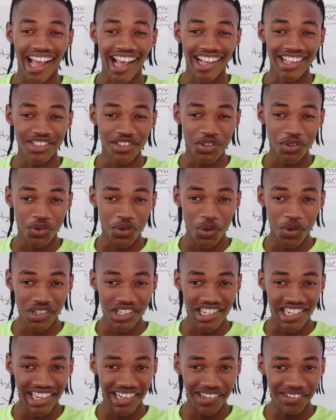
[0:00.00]

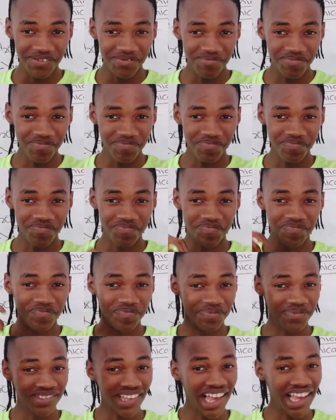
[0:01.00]
sodium
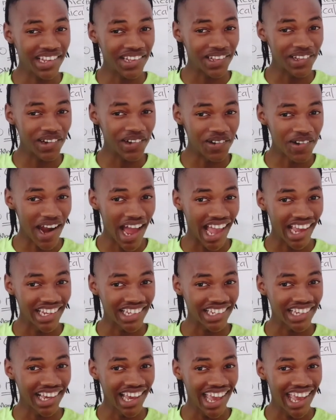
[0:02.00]
and chloride,
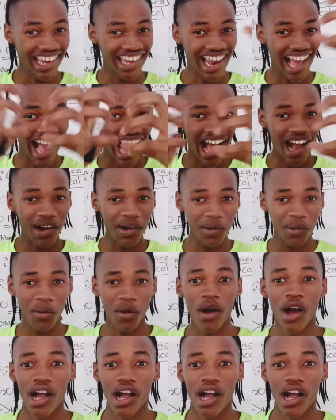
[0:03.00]
and how